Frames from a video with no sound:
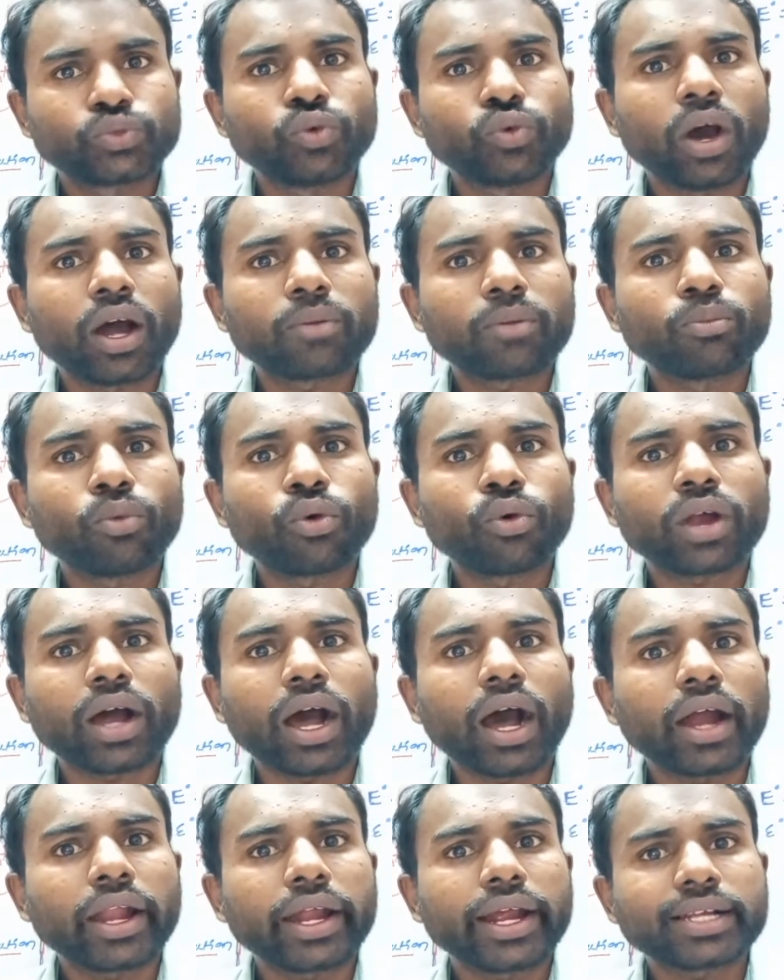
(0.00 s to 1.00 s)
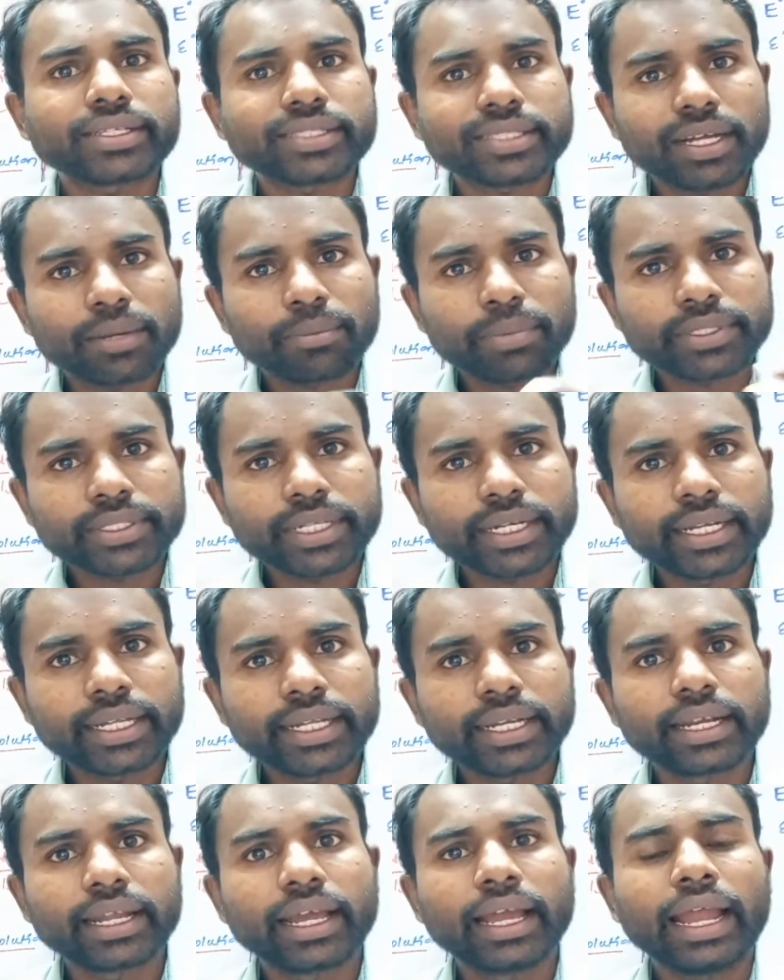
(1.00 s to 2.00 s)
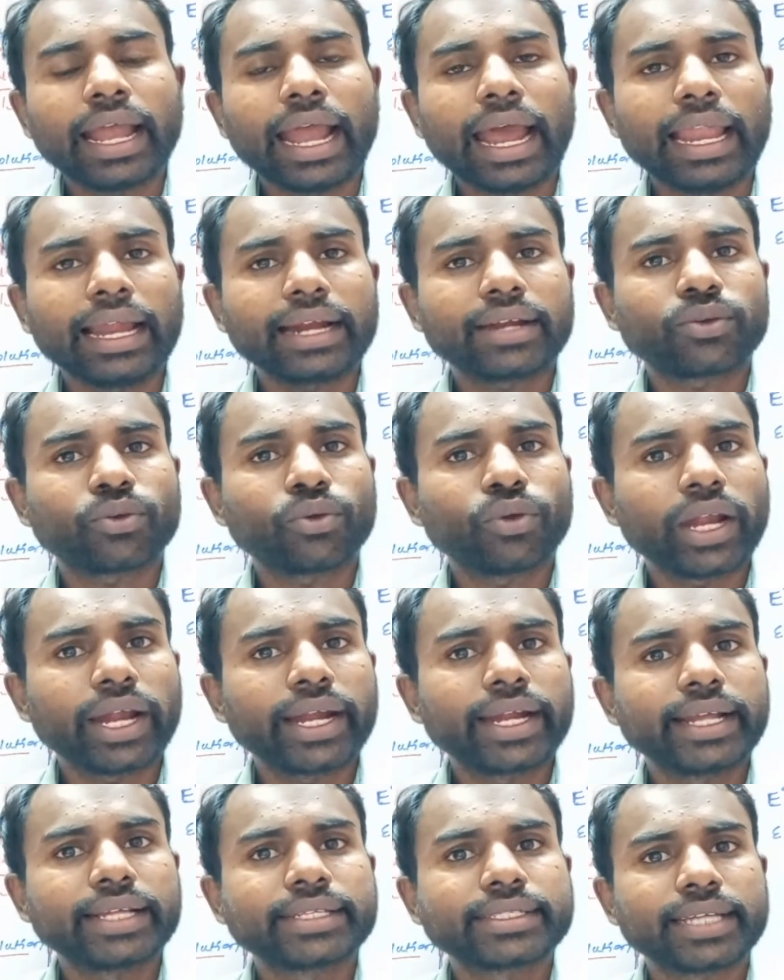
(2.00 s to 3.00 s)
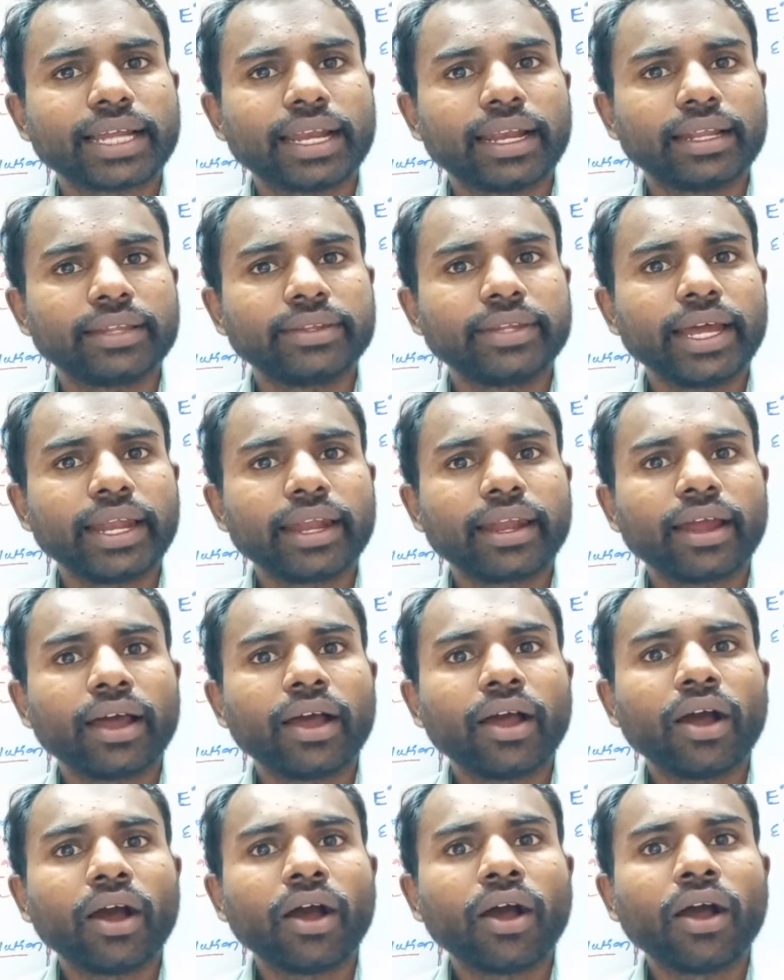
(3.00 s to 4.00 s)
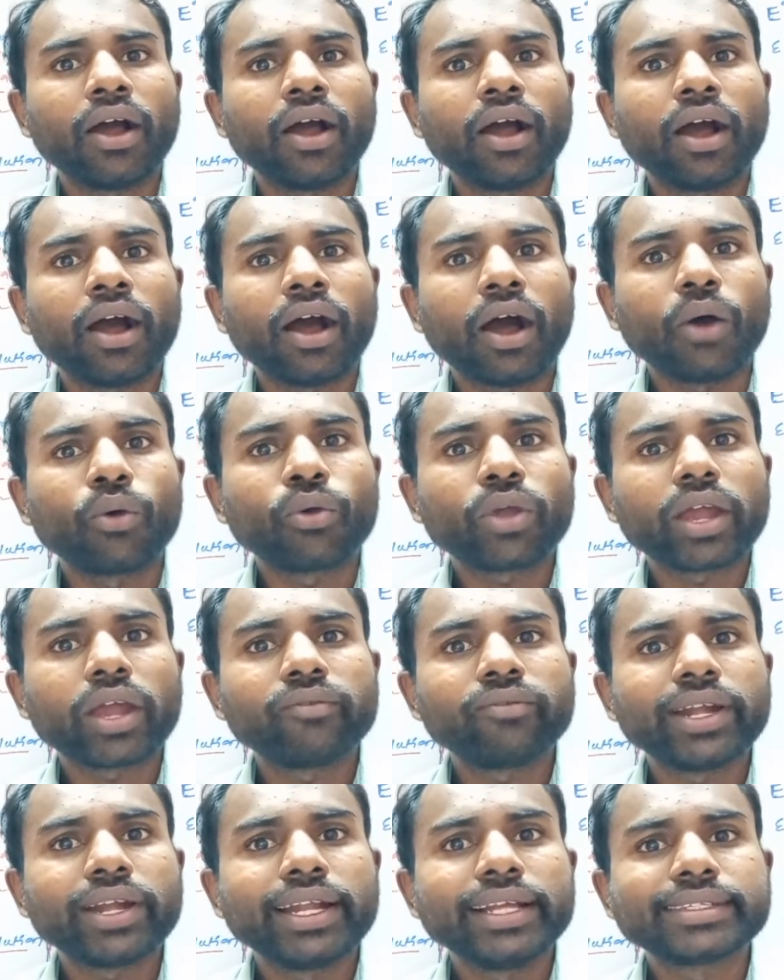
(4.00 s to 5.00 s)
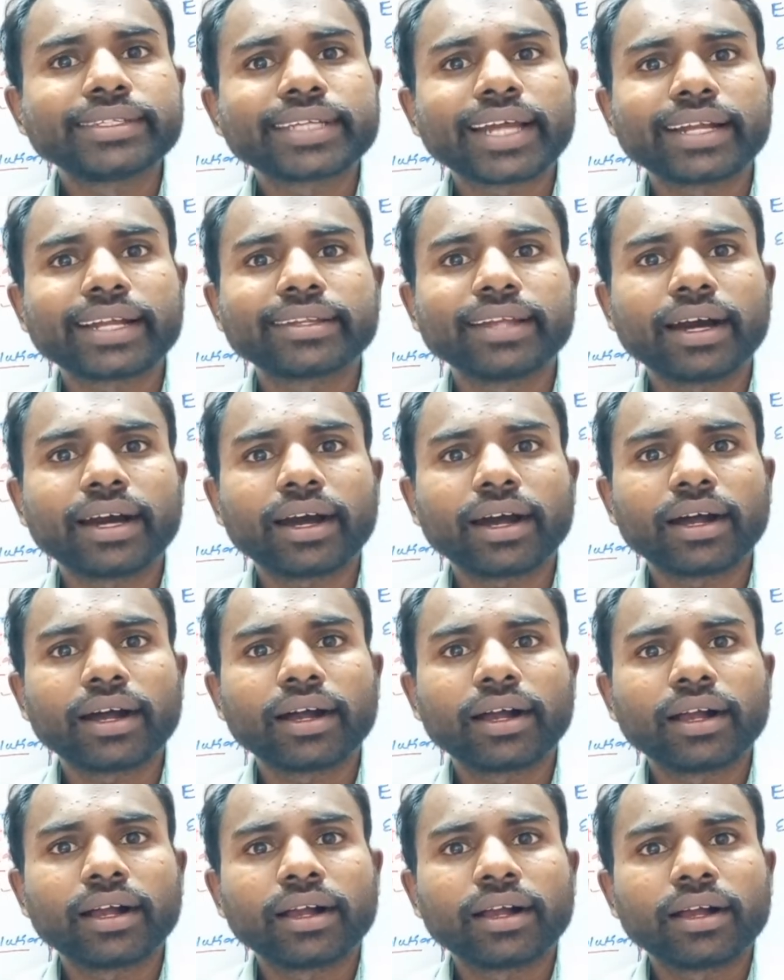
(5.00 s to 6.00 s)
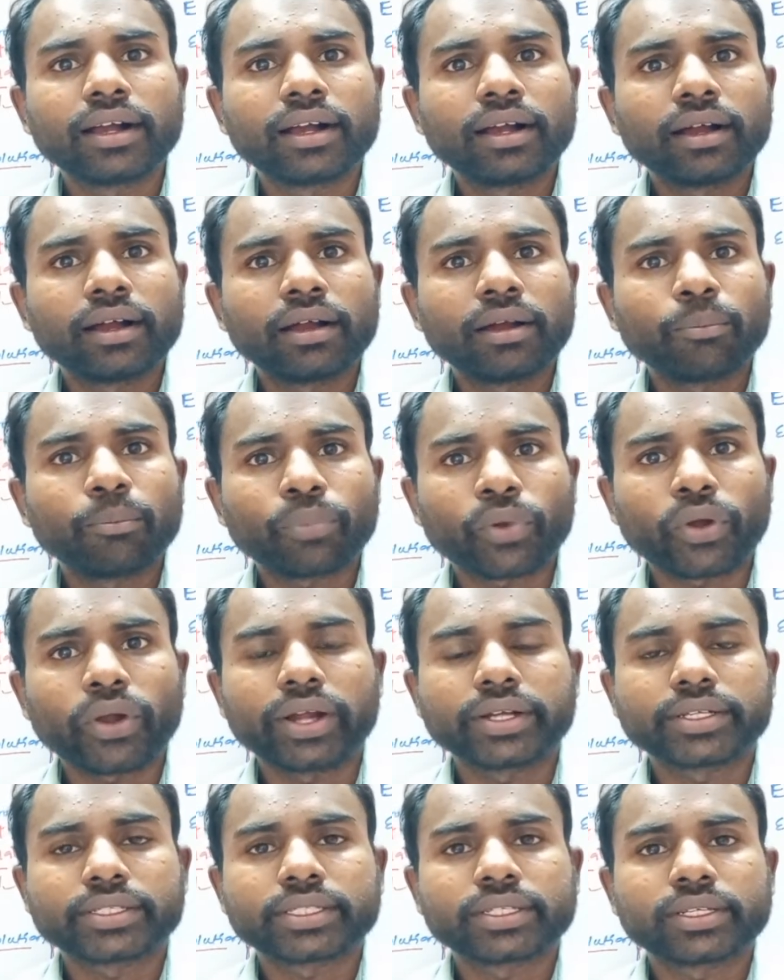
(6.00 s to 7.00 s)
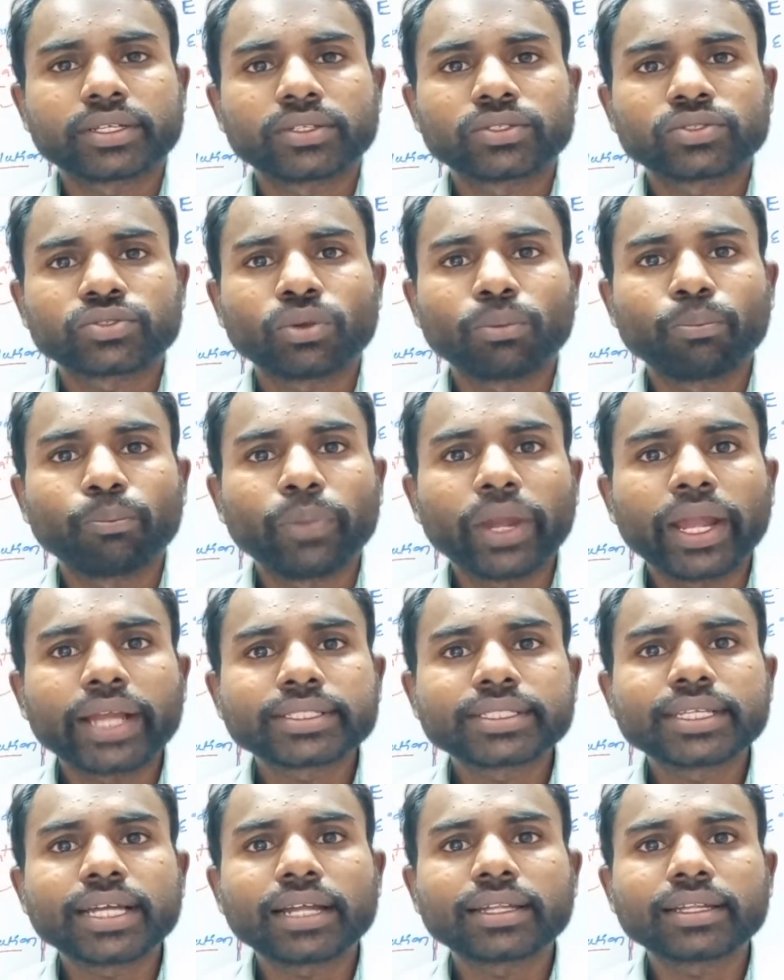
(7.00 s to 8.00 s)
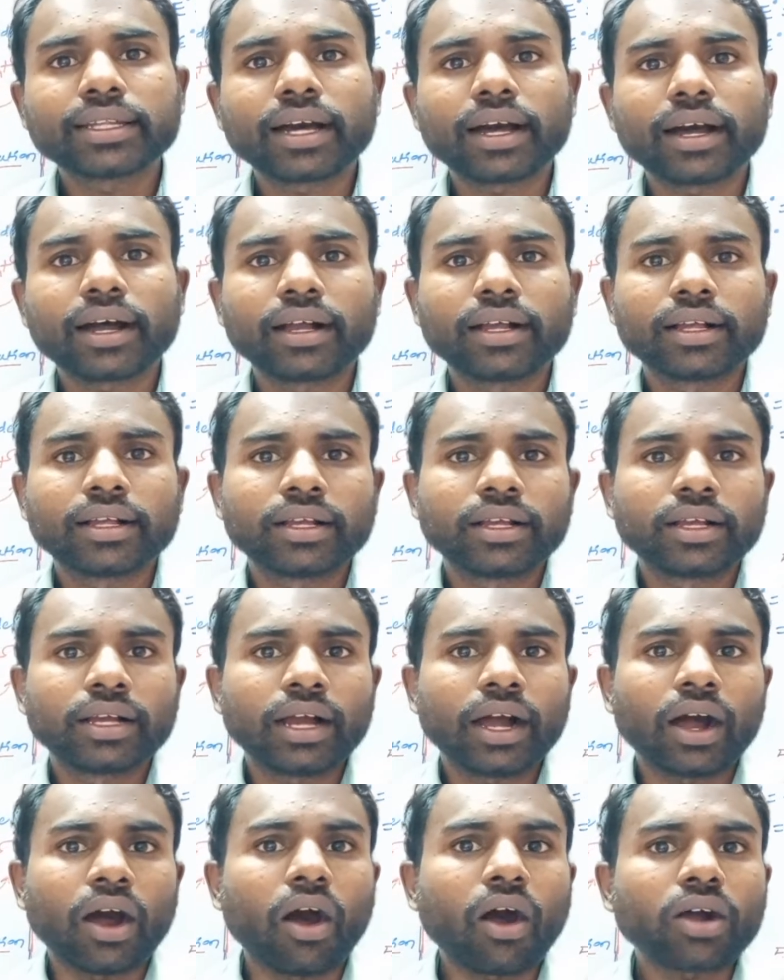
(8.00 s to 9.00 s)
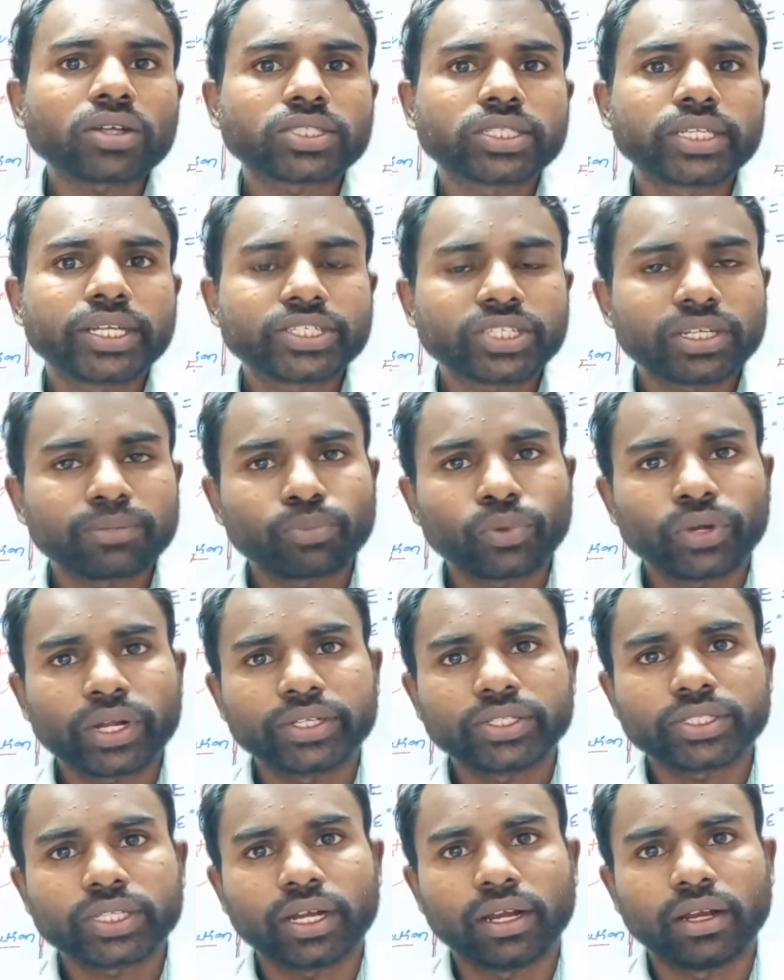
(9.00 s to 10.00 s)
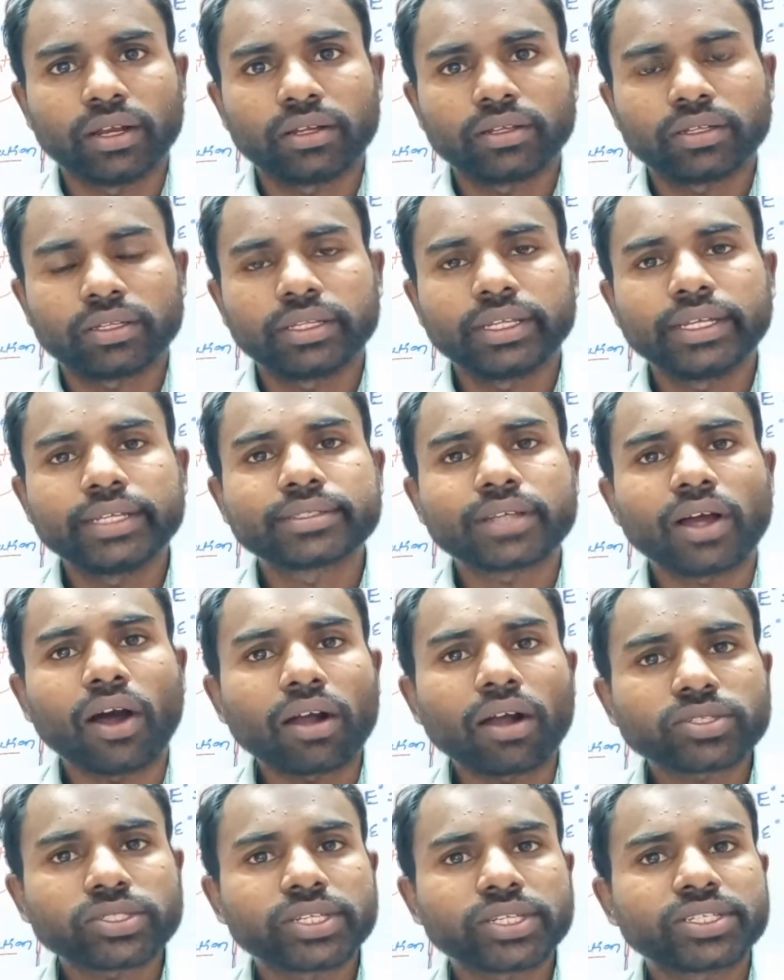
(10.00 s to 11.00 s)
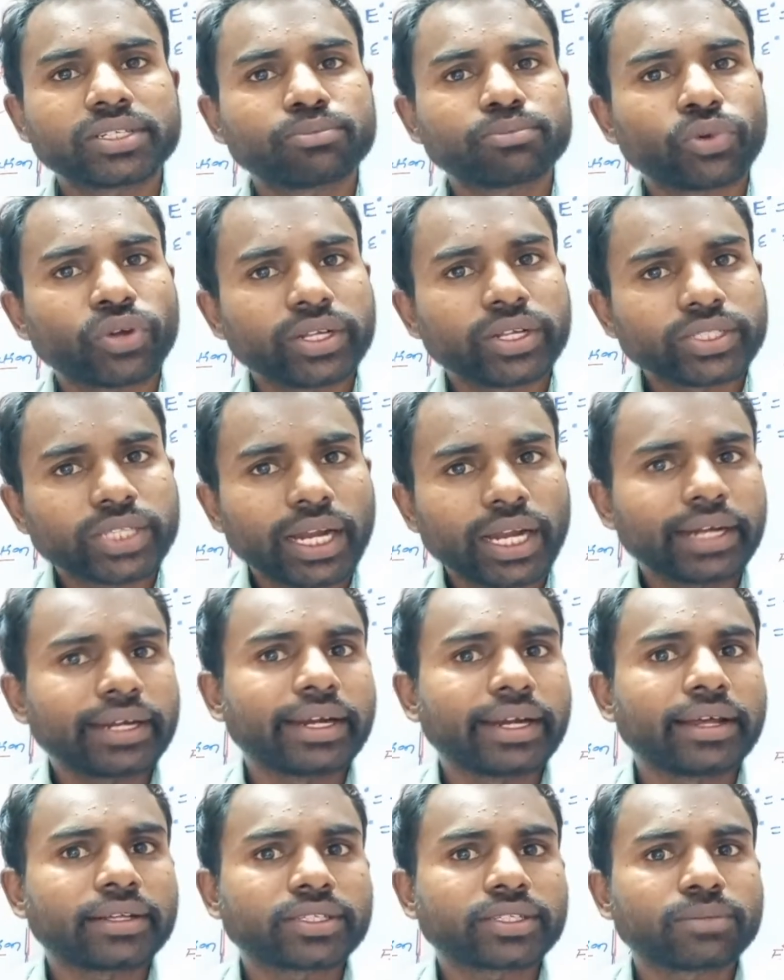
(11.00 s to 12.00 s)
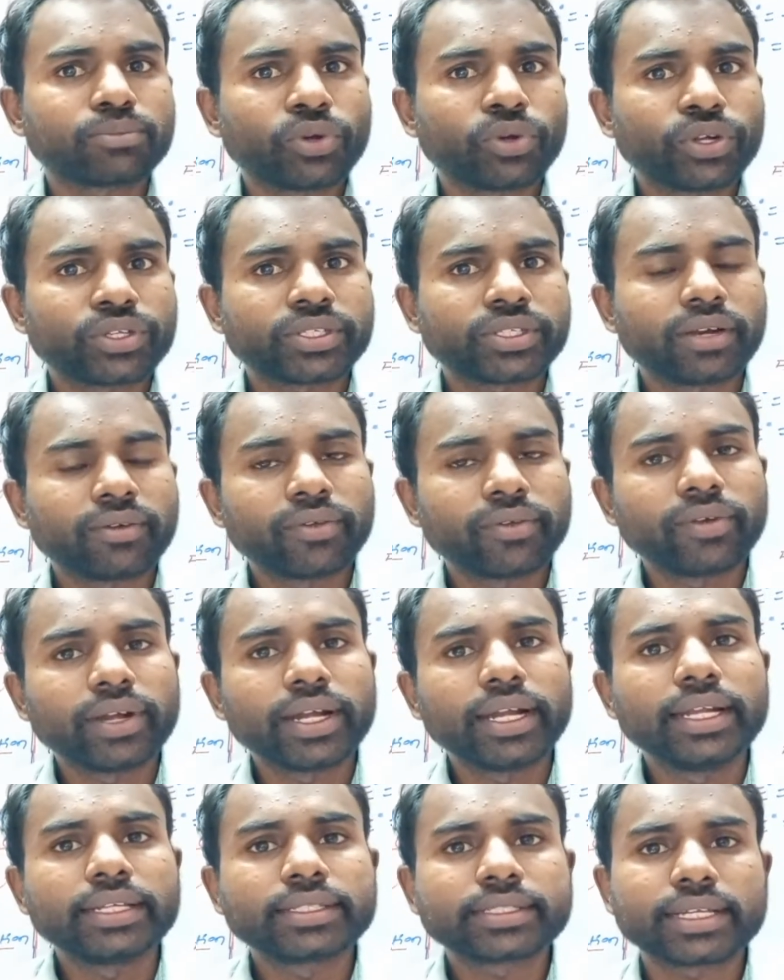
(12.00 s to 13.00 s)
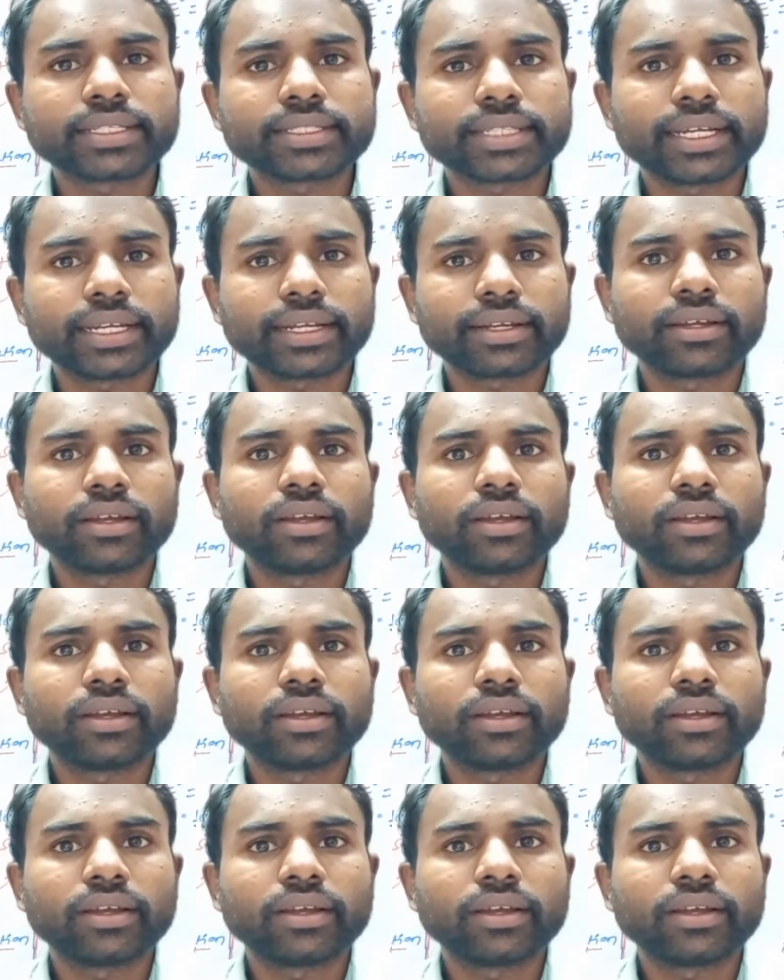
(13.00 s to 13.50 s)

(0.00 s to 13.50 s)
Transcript: more anions are present in electrolytic cell. Then how can we decide the products? So based on the oxidation potential, these oxidation potential and reduction potential we will discuss in